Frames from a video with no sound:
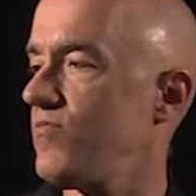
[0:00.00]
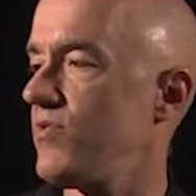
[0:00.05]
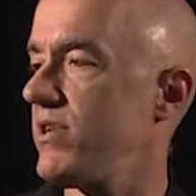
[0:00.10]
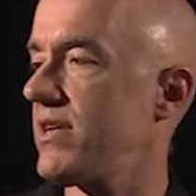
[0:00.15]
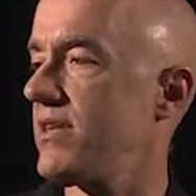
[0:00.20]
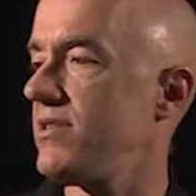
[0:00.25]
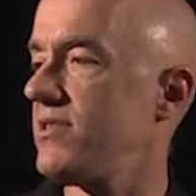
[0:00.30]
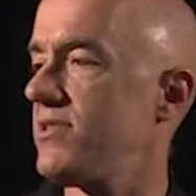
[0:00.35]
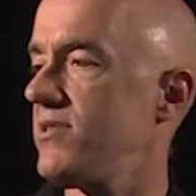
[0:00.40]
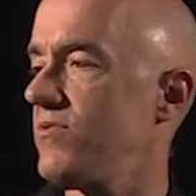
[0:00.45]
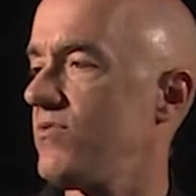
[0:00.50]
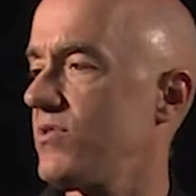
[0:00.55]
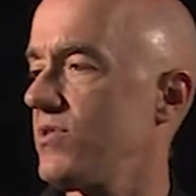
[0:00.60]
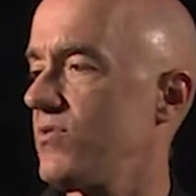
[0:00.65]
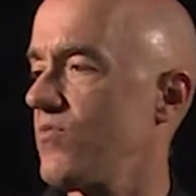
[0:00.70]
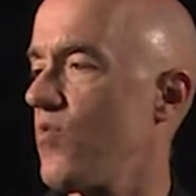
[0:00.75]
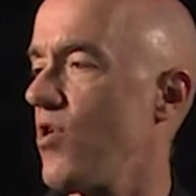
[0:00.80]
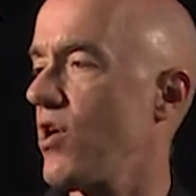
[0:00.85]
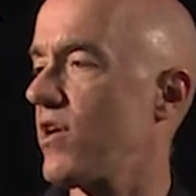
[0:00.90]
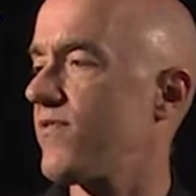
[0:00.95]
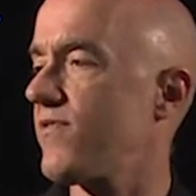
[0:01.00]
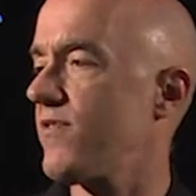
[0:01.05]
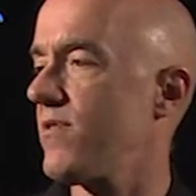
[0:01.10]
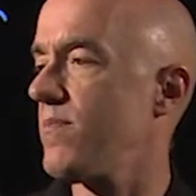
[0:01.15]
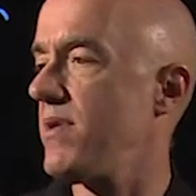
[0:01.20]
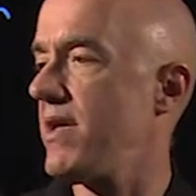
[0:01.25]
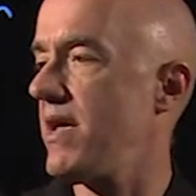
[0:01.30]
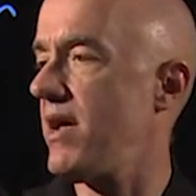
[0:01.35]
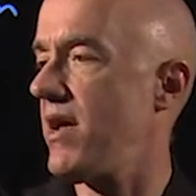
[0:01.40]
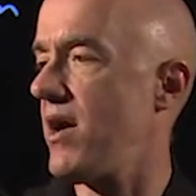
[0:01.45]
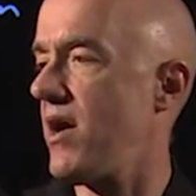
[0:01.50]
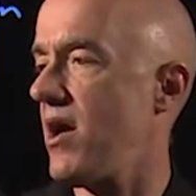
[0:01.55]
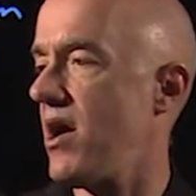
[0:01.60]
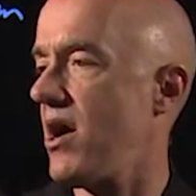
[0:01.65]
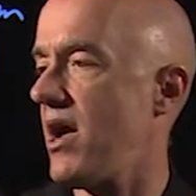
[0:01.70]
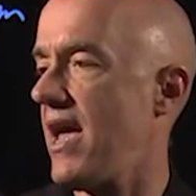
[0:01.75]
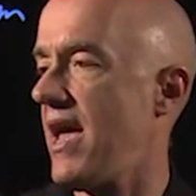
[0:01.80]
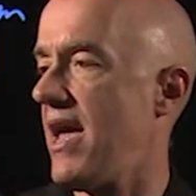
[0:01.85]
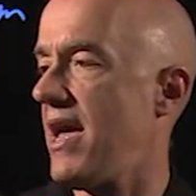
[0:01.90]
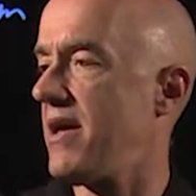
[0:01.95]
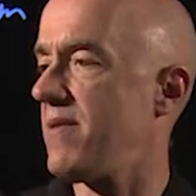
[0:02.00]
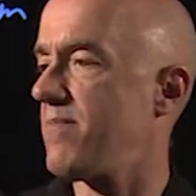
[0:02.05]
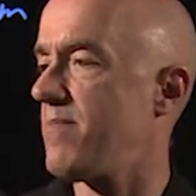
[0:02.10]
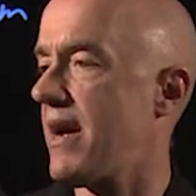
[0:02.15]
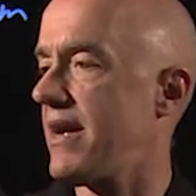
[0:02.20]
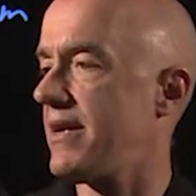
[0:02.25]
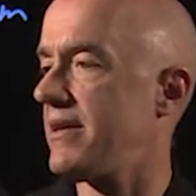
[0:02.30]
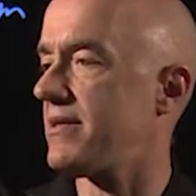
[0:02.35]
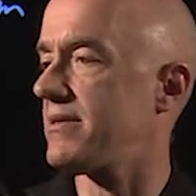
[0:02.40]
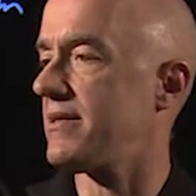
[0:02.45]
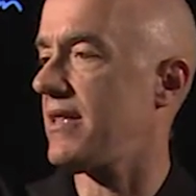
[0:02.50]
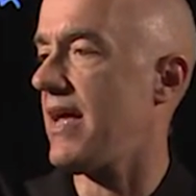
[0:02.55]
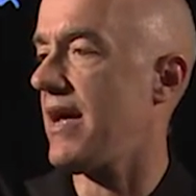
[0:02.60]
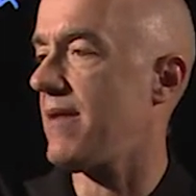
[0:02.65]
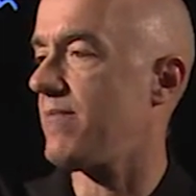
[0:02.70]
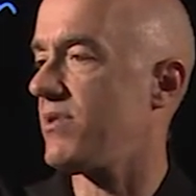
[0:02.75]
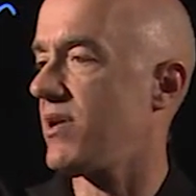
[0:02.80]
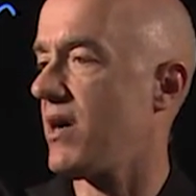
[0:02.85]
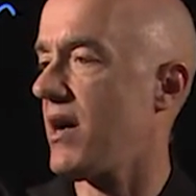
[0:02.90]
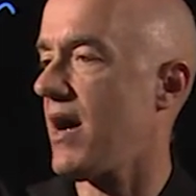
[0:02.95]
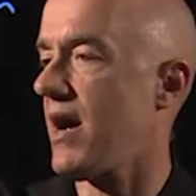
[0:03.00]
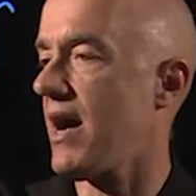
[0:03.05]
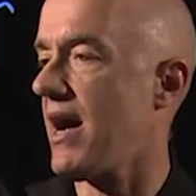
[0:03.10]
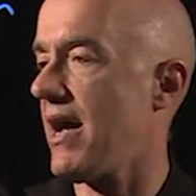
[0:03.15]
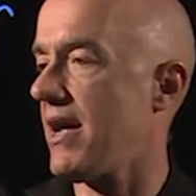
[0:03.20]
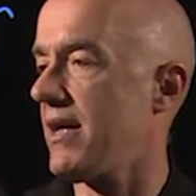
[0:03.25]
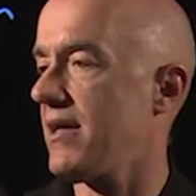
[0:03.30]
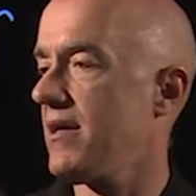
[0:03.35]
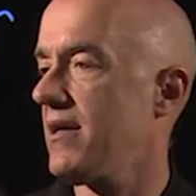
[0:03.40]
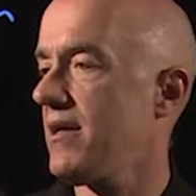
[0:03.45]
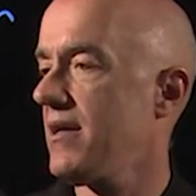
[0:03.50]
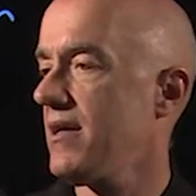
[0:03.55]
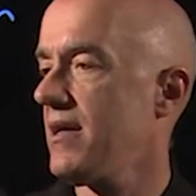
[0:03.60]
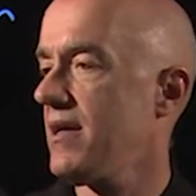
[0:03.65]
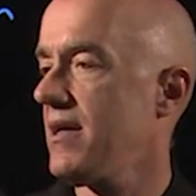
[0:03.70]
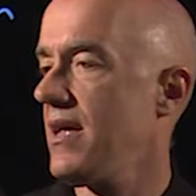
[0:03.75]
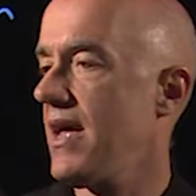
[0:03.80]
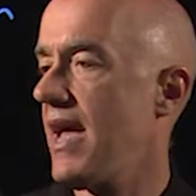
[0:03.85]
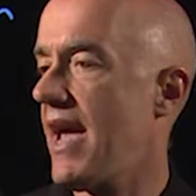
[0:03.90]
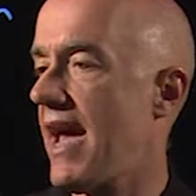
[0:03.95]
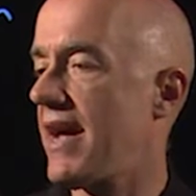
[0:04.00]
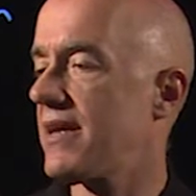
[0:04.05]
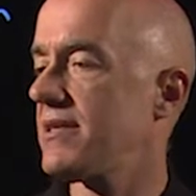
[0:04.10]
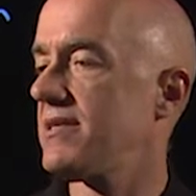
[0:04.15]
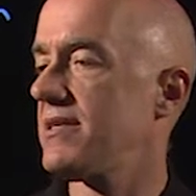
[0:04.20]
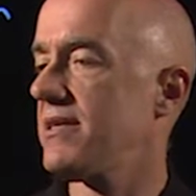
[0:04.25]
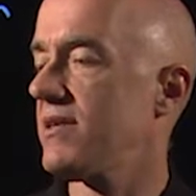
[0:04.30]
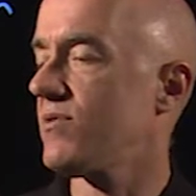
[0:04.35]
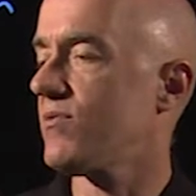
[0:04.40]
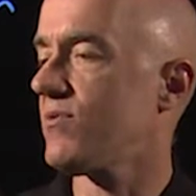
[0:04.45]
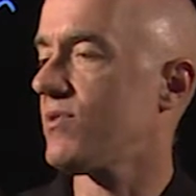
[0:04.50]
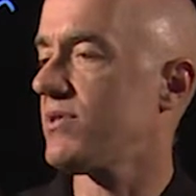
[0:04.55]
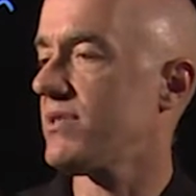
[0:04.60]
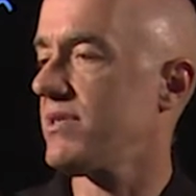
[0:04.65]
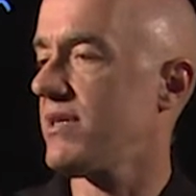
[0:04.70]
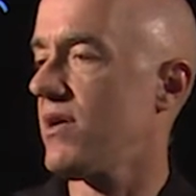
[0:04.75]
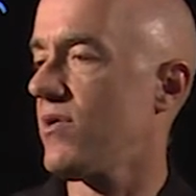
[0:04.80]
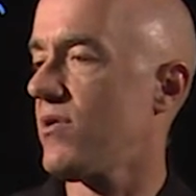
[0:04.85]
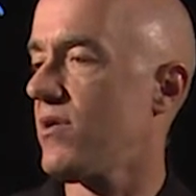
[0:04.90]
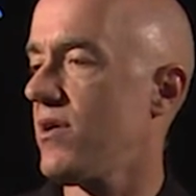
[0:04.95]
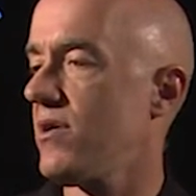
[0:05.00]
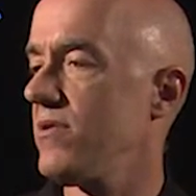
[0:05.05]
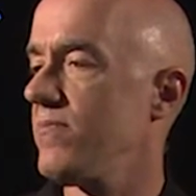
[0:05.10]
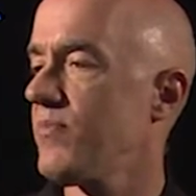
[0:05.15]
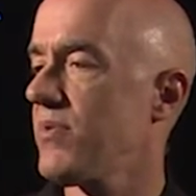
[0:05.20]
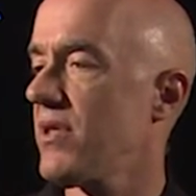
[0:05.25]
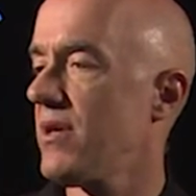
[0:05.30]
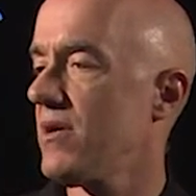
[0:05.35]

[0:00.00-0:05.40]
We can work from here, a minus lambda i x equals 0.